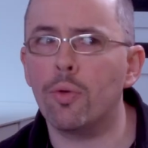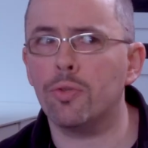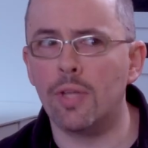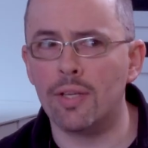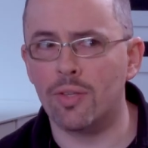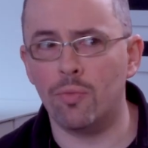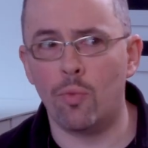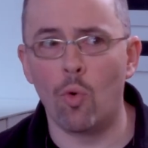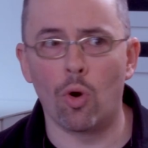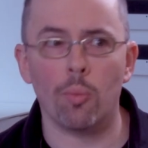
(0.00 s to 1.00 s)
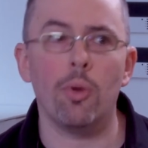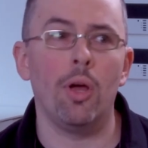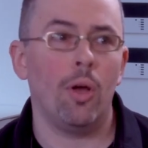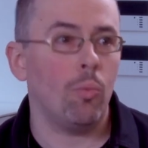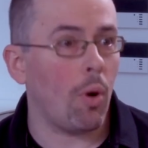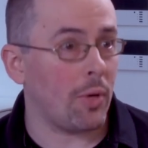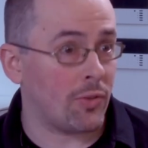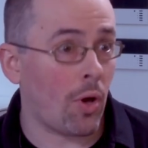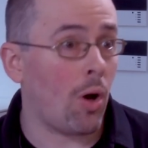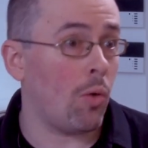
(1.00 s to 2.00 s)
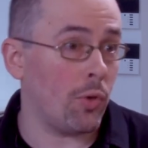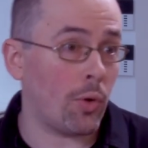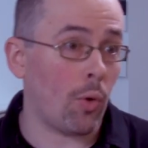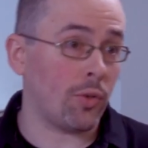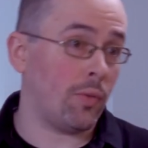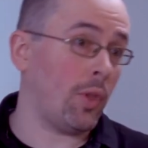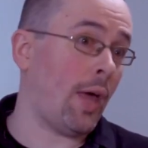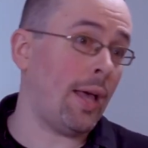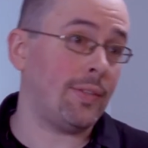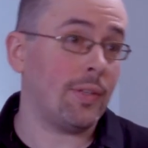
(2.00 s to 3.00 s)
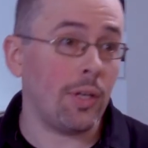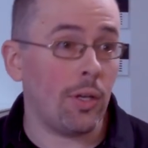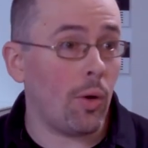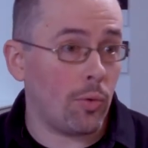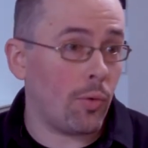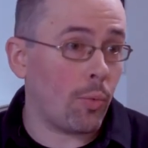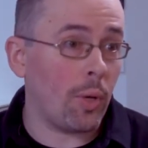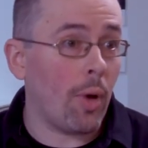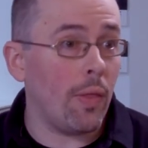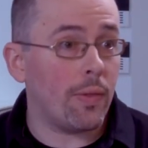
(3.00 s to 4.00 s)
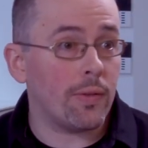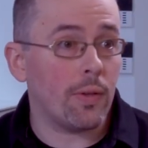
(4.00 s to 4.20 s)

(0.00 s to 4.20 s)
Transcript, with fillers: of those things inform what we saw over the course of the last, you know, three months.